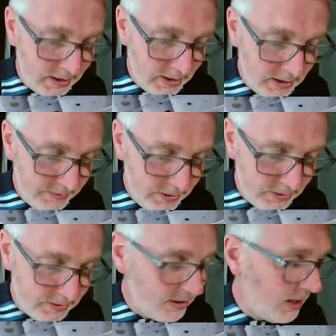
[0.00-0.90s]
And if you
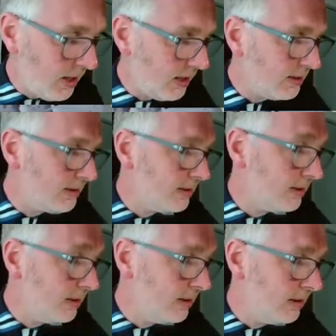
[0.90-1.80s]
start
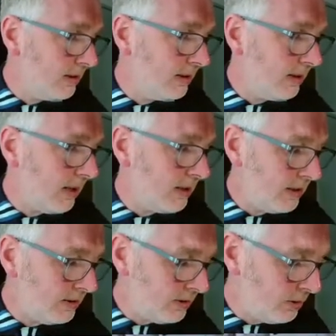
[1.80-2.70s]

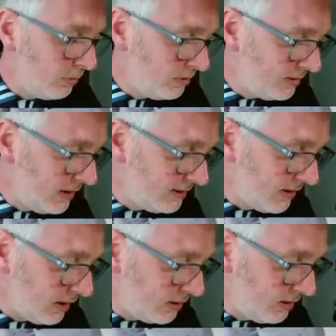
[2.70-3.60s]
adding too much
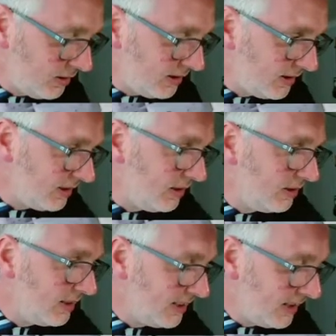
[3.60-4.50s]
detail, you can
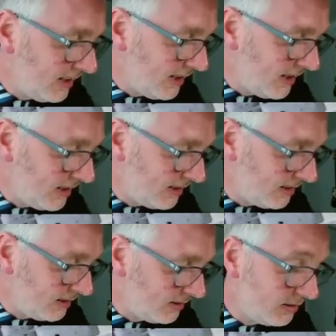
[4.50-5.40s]
you can kill it
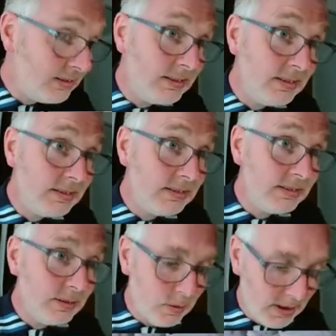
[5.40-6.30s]

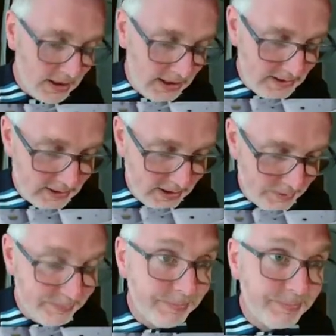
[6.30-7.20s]
quite easily.